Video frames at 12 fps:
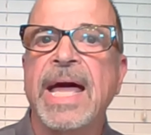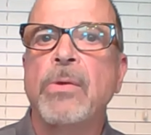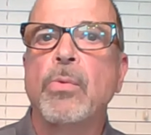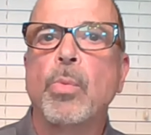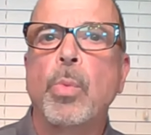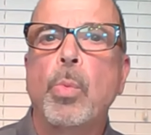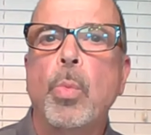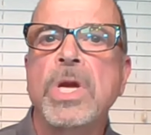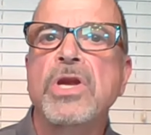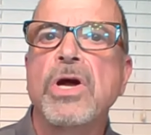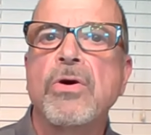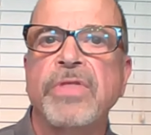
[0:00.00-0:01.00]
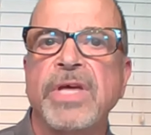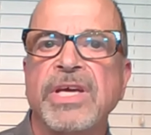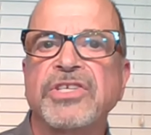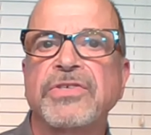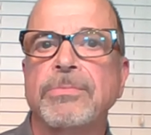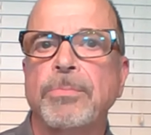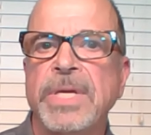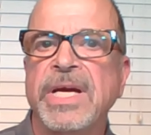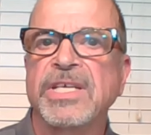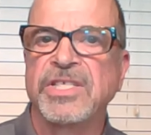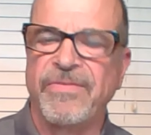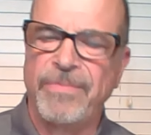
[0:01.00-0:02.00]
And we know this
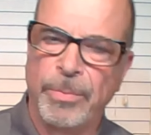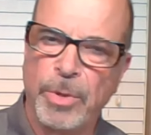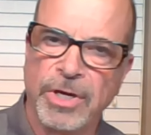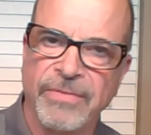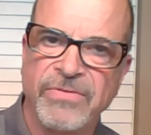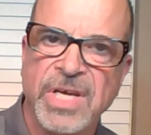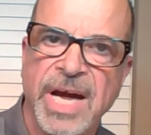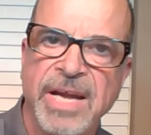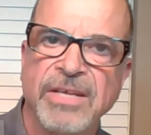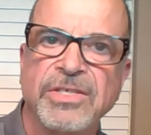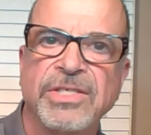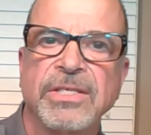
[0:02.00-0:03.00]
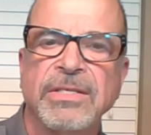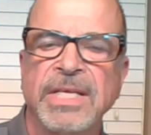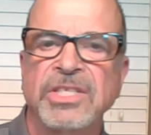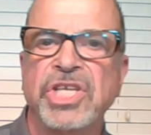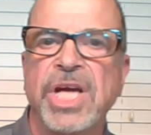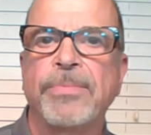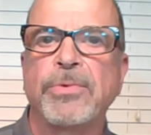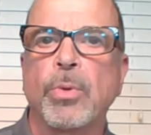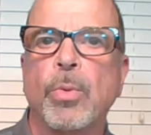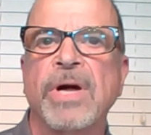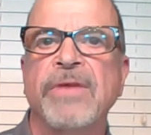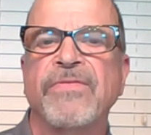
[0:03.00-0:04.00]
because of the book of Titus in
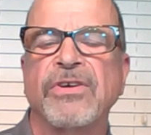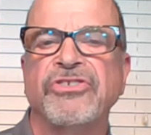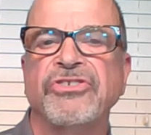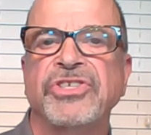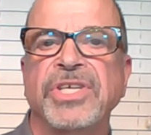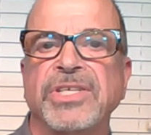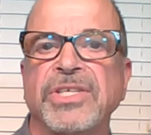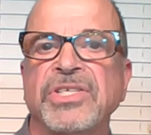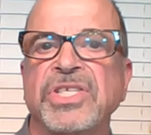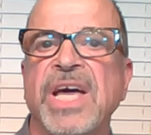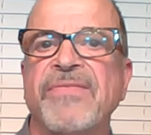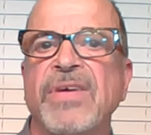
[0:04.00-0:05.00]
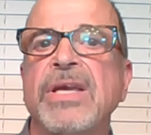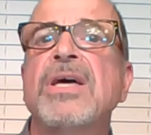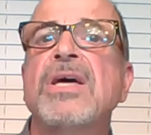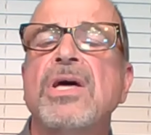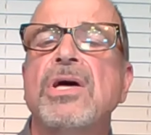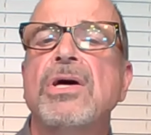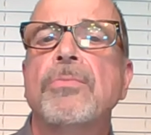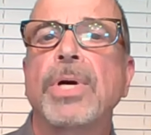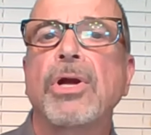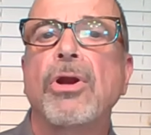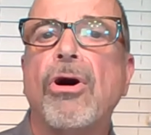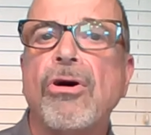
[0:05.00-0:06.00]
chapter 1, verses 6 and 7,
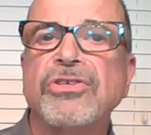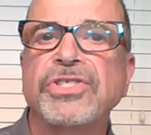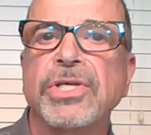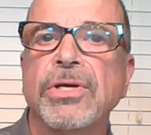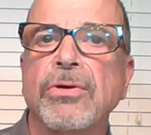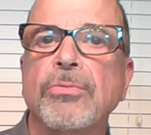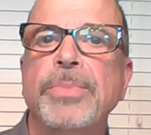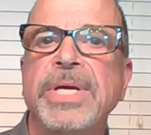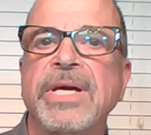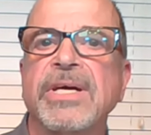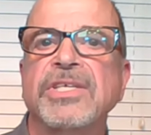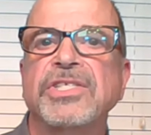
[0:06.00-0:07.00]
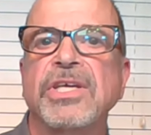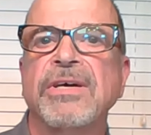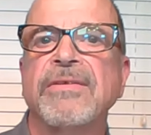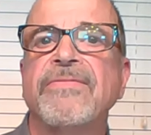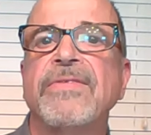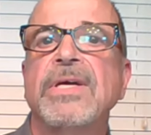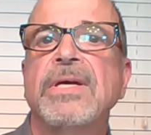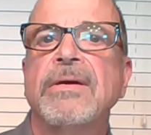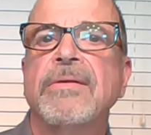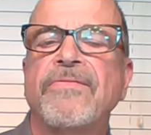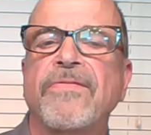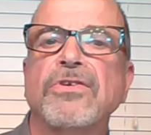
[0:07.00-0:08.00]
but also because of
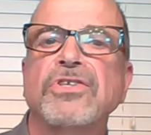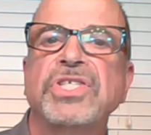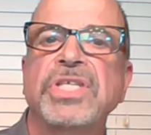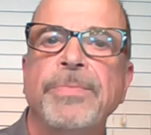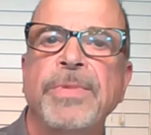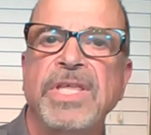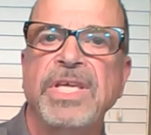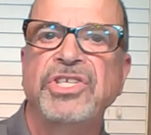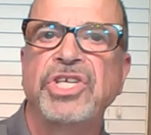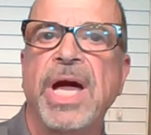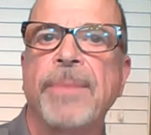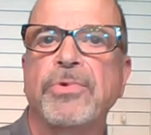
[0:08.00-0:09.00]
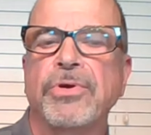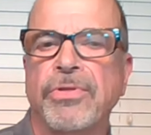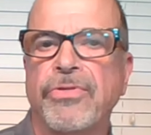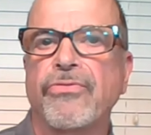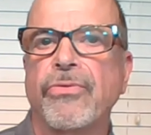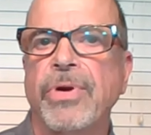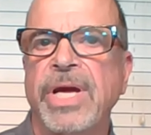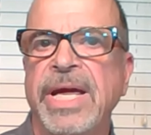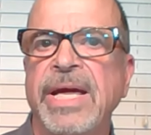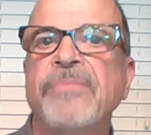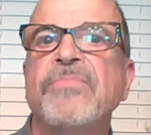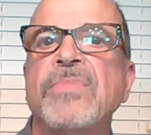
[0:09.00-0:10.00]
1 Timothy chapter
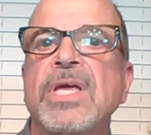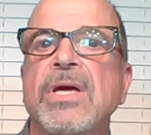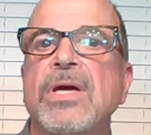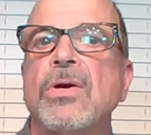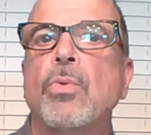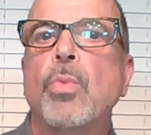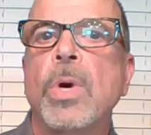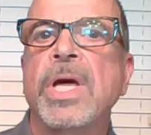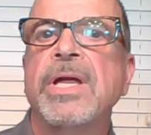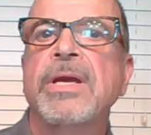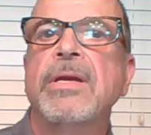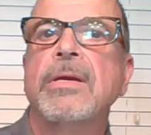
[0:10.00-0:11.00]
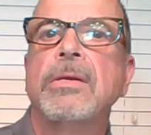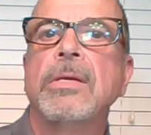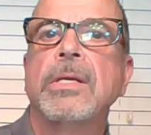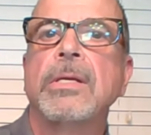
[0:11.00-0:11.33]
3, when